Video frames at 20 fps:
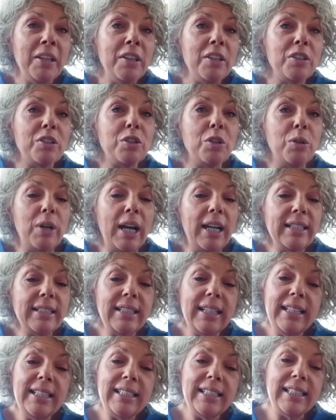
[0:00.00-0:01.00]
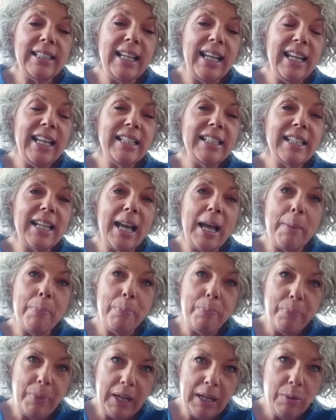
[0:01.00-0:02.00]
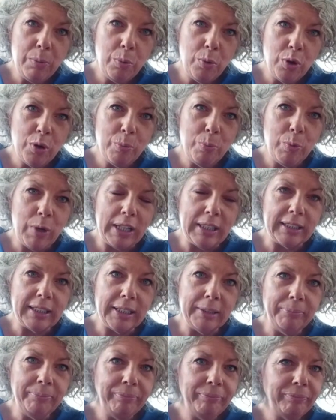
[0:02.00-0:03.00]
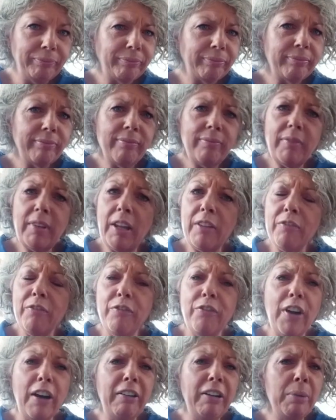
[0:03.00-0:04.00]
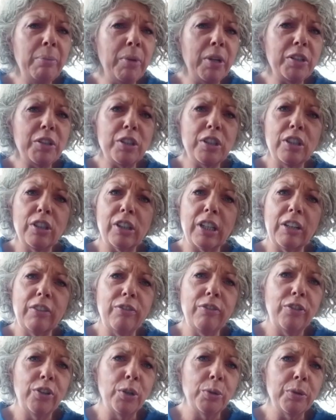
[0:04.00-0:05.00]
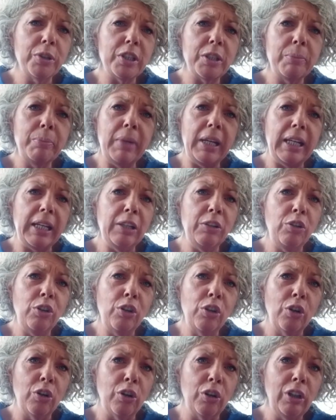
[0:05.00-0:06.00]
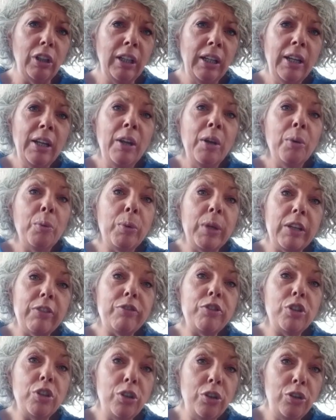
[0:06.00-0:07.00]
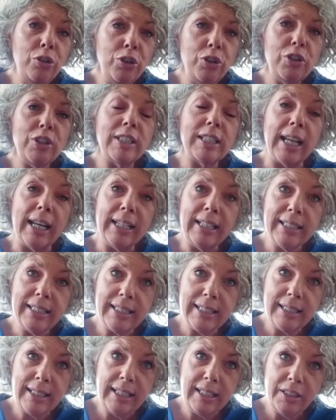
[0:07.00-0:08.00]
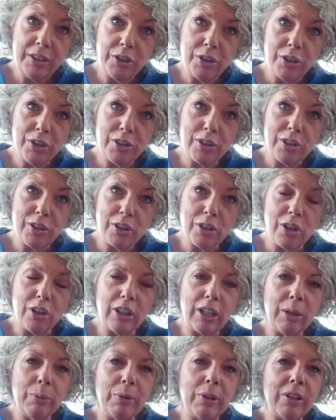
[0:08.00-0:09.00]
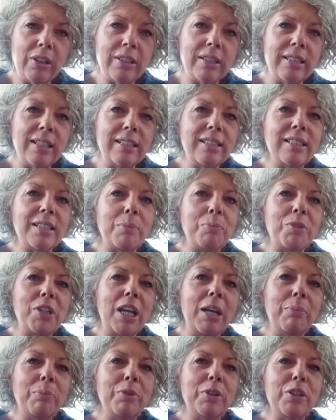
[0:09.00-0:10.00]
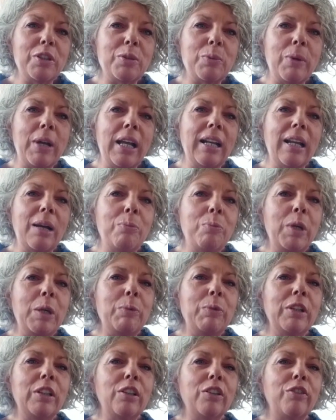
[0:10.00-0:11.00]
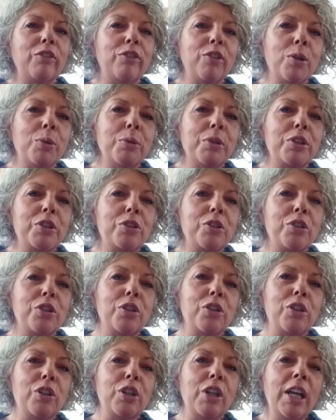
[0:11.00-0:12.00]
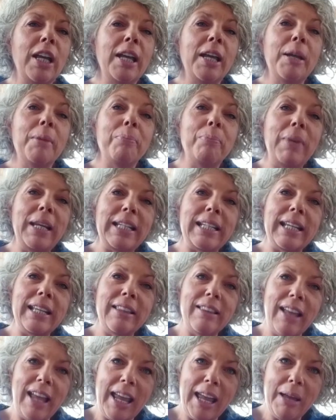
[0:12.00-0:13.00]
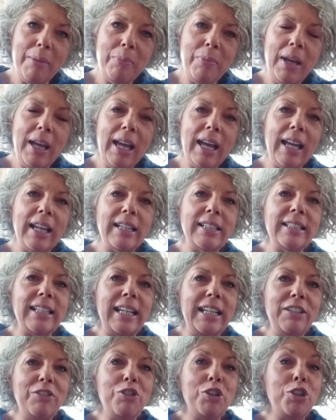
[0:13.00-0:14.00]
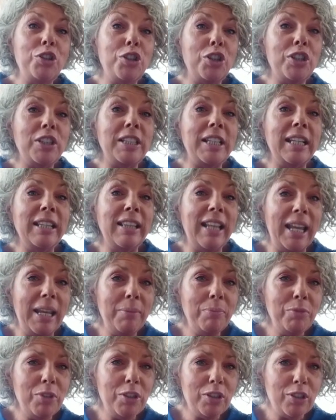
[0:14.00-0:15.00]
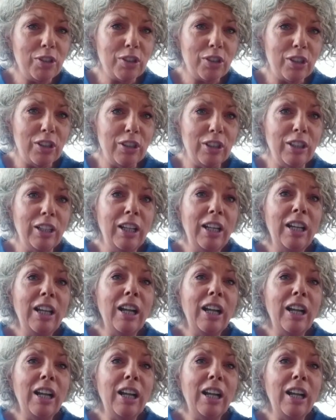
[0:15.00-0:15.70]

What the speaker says: So as I said, a big warm welcome. Very much looking forward to meeting you all. We have two new science teachers starting with us in September as well, and we will look forward to meeting them and introducing them to school